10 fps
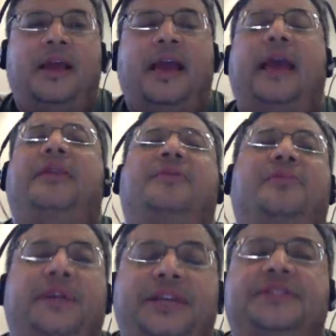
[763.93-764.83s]
And the
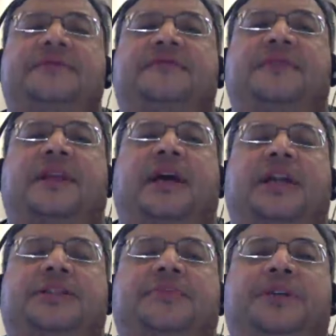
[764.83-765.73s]
reason for that
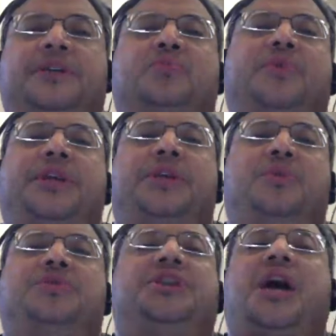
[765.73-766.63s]
is because we
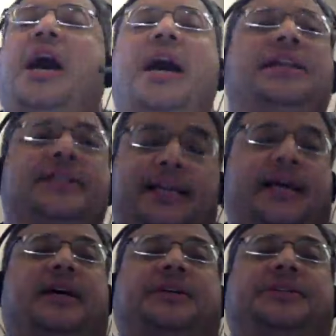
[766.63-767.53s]
use
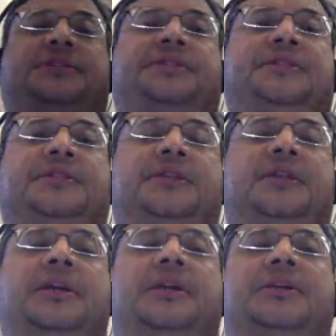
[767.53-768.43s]
context
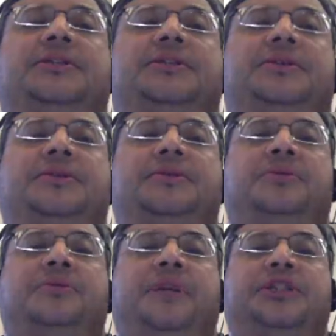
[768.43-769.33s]

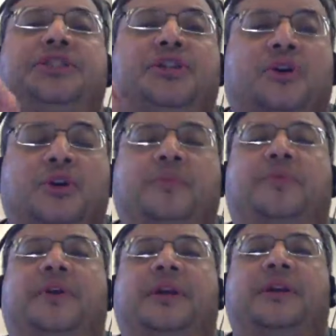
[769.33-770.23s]
to
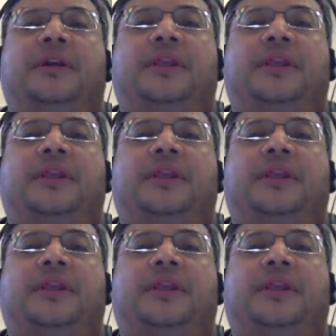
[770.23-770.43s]
interpret